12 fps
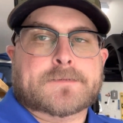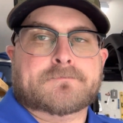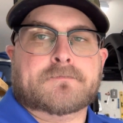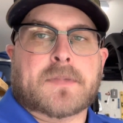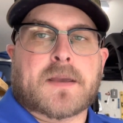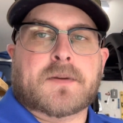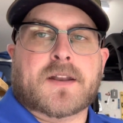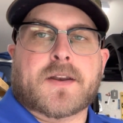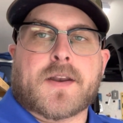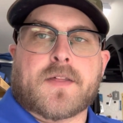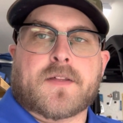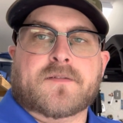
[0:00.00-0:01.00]
Maybe in
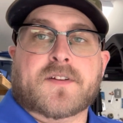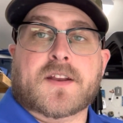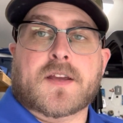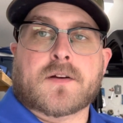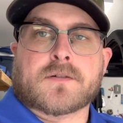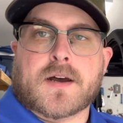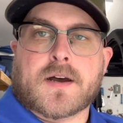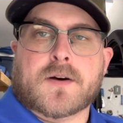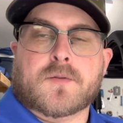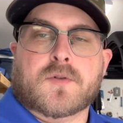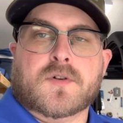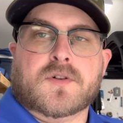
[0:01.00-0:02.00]
another video, I
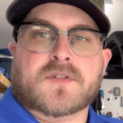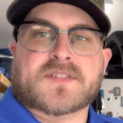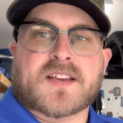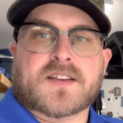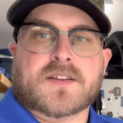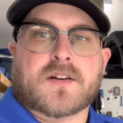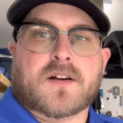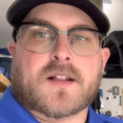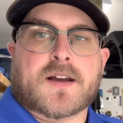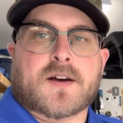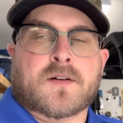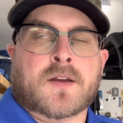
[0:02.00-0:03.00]
will take y'all
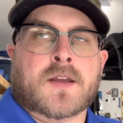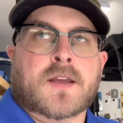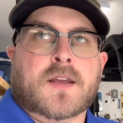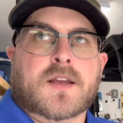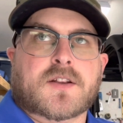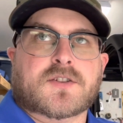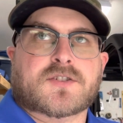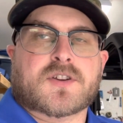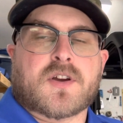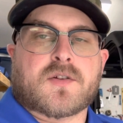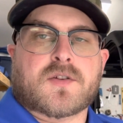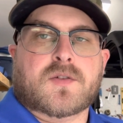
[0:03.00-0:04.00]
out and
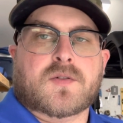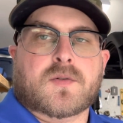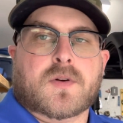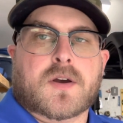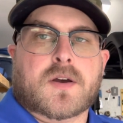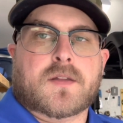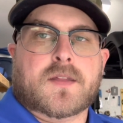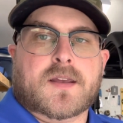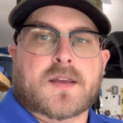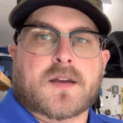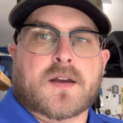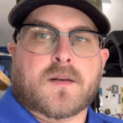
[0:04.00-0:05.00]
show you
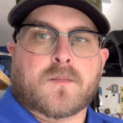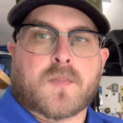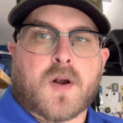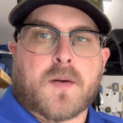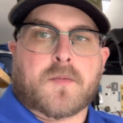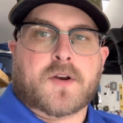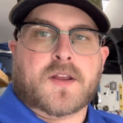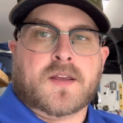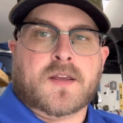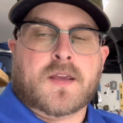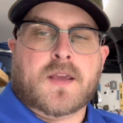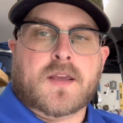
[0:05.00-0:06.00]
the hunting property,
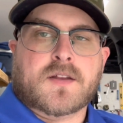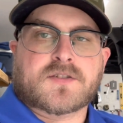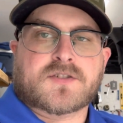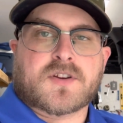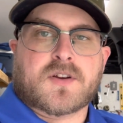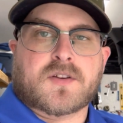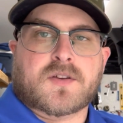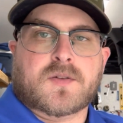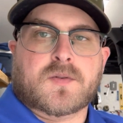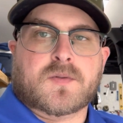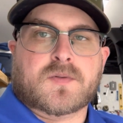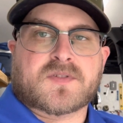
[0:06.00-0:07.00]
show
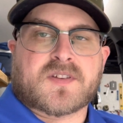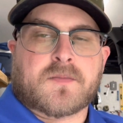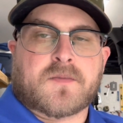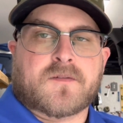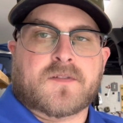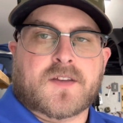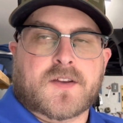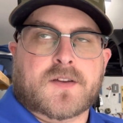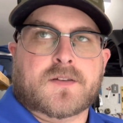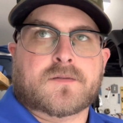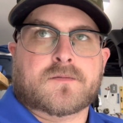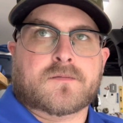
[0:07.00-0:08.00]
you some of the
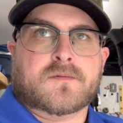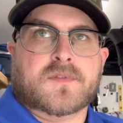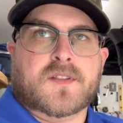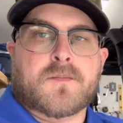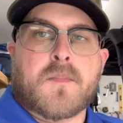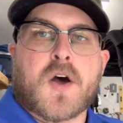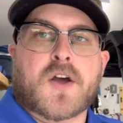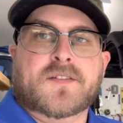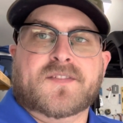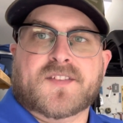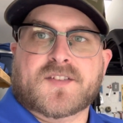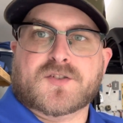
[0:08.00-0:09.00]
mud
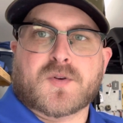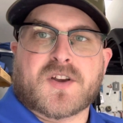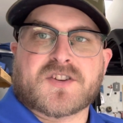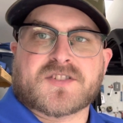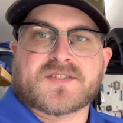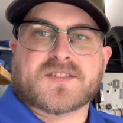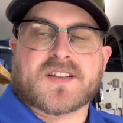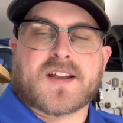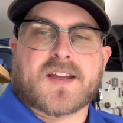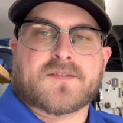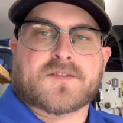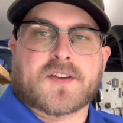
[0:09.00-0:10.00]
situations that I
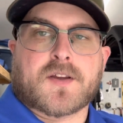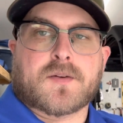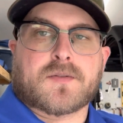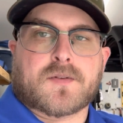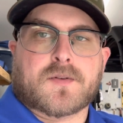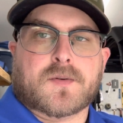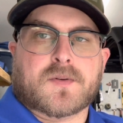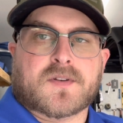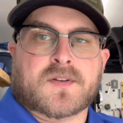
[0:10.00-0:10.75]
have to go through.